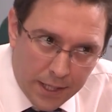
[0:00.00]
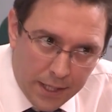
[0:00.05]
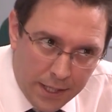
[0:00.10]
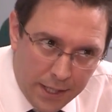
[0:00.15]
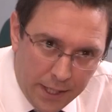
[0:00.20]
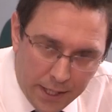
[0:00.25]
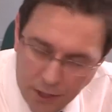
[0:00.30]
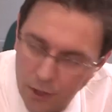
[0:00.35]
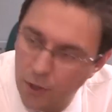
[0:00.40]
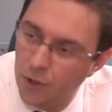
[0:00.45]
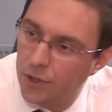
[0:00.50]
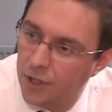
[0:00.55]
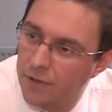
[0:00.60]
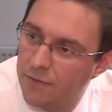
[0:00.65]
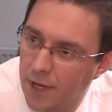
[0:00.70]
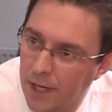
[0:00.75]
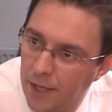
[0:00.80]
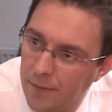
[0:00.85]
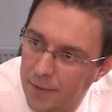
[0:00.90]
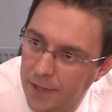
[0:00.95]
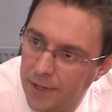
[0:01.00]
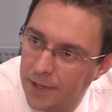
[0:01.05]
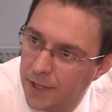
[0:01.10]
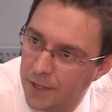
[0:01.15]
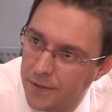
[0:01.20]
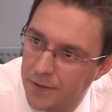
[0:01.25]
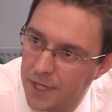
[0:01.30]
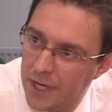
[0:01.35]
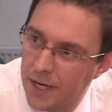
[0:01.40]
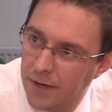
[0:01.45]
it could develop in
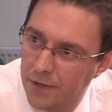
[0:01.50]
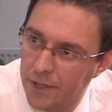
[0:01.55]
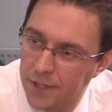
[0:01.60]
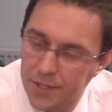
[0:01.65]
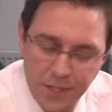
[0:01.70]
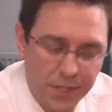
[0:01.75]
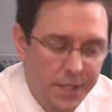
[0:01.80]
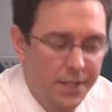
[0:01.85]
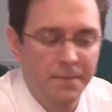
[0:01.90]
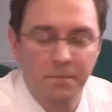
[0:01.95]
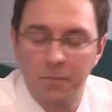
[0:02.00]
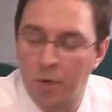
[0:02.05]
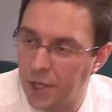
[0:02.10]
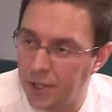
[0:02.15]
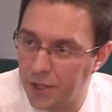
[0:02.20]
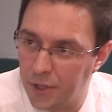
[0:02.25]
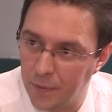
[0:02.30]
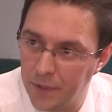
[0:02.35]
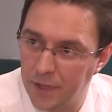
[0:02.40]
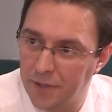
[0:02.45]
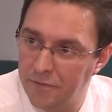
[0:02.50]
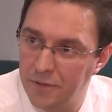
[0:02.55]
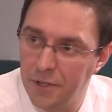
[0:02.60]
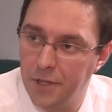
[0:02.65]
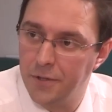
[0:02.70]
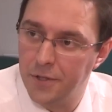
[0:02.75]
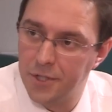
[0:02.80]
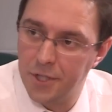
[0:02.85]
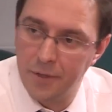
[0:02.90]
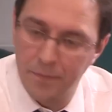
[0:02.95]
those areas, and it might do in the
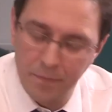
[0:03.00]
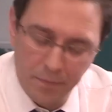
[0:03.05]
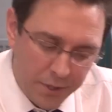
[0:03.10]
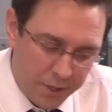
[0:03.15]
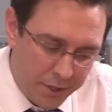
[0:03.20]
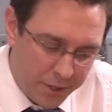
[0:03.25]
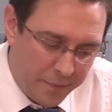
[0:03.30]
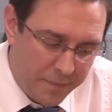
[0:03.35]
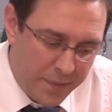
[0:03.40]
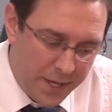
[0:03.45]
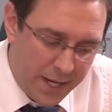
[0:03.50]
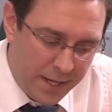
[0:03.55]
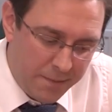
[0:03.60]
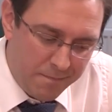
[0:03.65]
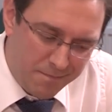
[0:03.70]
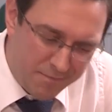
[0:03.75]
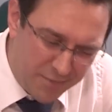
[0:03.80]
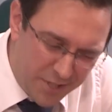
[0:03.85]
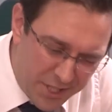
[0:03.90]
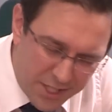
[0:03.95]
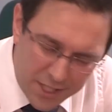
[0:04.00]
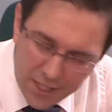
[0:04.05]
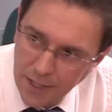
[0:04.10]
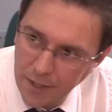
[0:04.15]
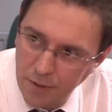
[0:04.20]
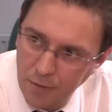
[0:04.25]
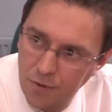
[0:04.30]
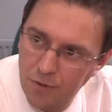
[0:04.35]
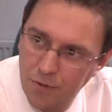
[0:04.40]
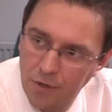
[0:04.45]
future. But at the minute, it's a
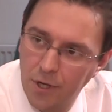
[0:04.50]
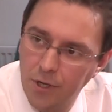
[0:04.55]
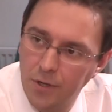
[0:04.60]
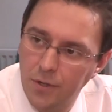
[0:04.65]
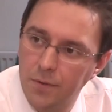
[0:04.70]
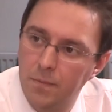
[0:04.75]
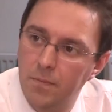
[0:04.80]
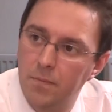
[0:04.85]
little crude.